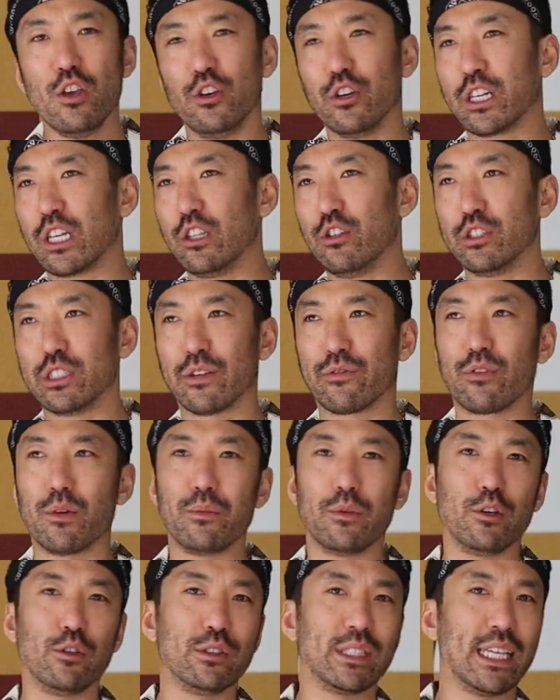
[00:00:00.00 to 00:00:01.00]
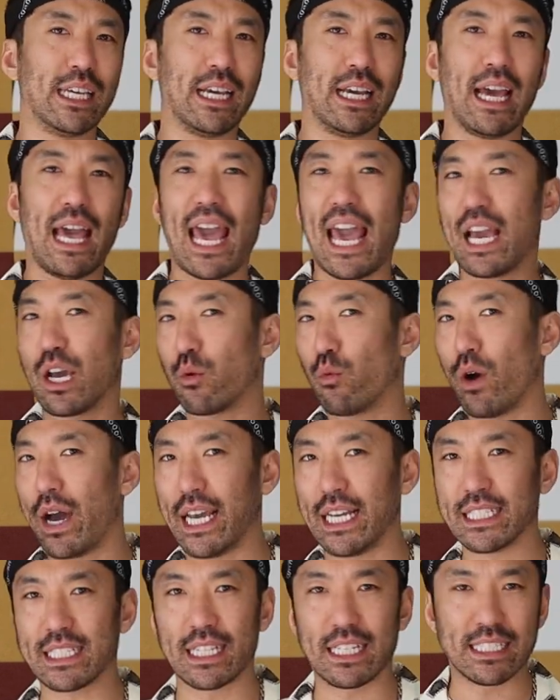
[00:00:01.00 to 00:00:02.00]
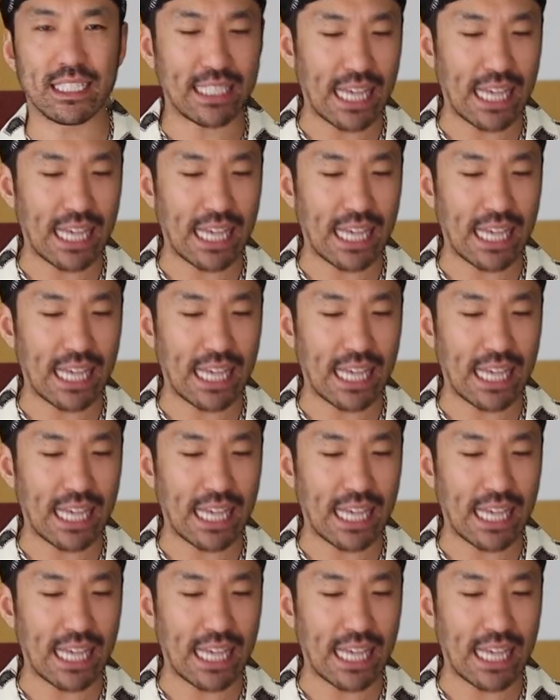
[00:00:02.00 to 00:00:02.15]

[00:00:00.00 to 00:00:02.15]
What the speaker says: You can use it from using egg whites in a